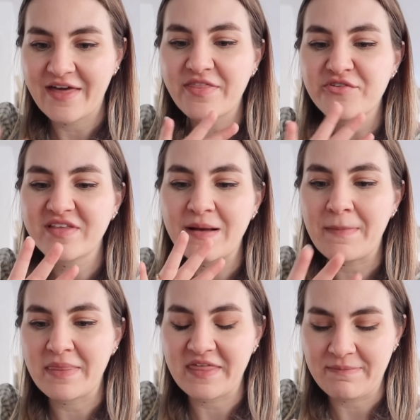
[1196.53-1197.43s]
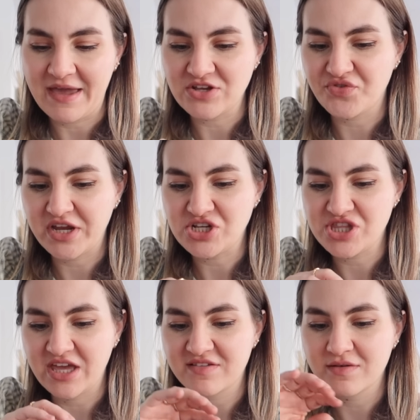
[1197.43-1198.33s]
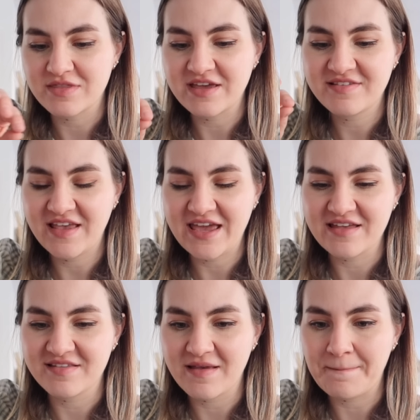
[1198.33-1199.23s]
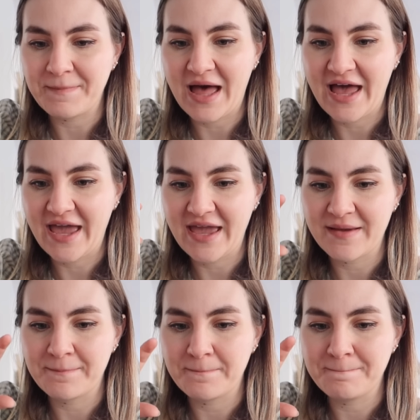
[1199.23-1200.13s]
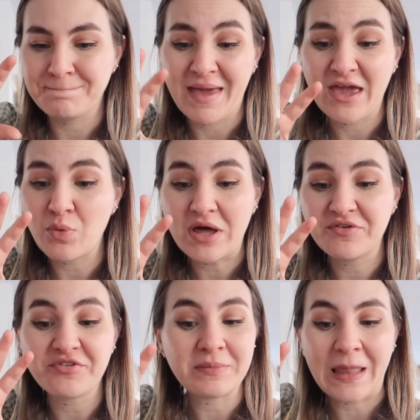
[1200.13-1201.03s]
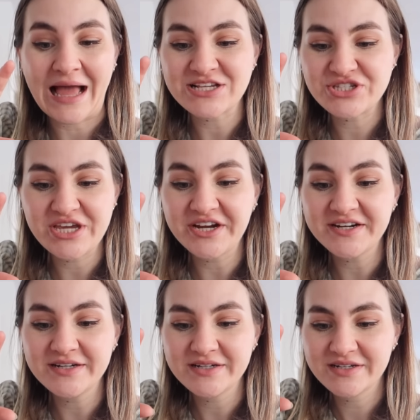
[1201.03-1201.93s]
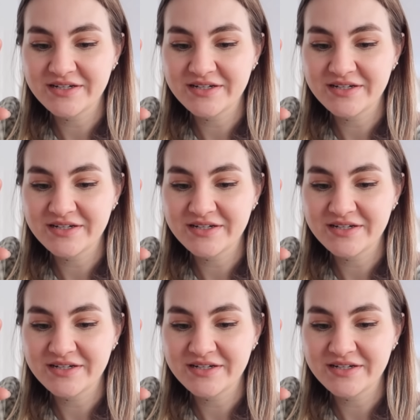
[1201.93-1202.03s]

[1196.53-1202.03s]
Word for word: And then there's like a monthly page for each thing. So this is my May one from last year,